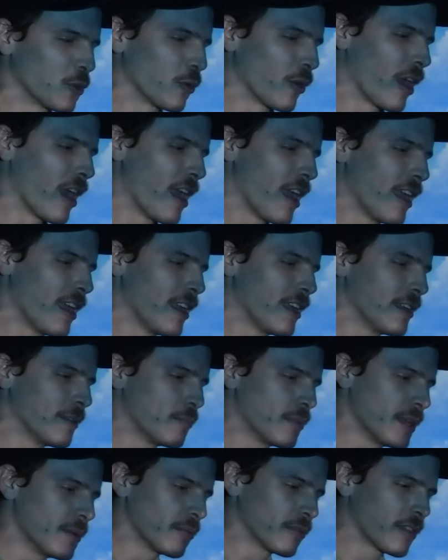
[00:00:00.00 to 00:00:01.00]
Great,
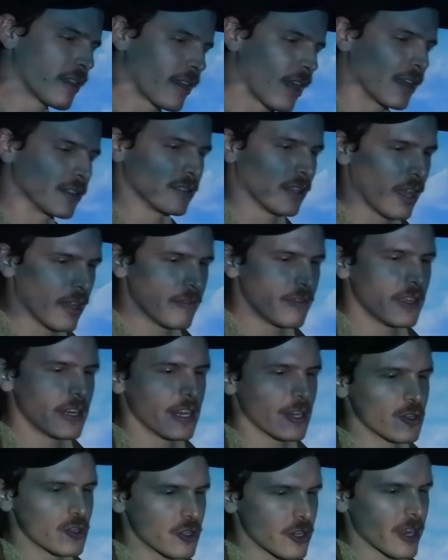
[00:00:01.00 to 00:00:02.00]
people think I love
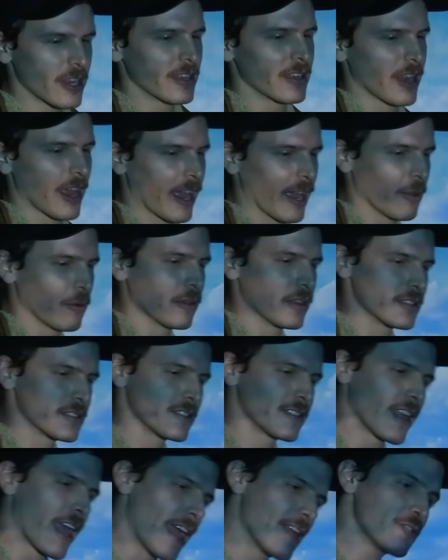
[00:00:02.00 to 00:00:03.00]
eating shit now.
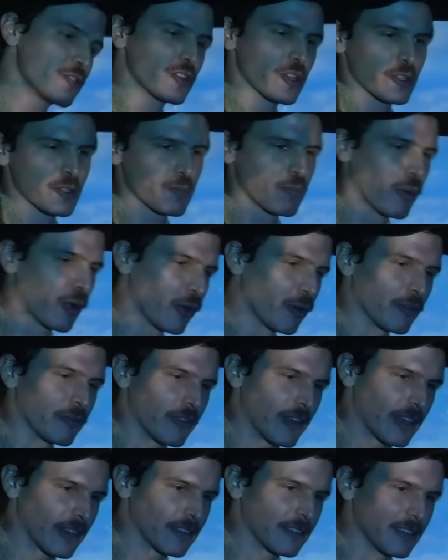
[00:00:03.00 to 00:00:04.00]
Isn't that just
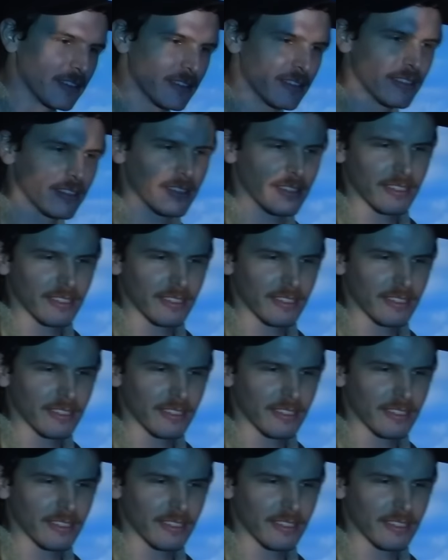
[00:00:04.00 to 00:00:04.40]
perfect?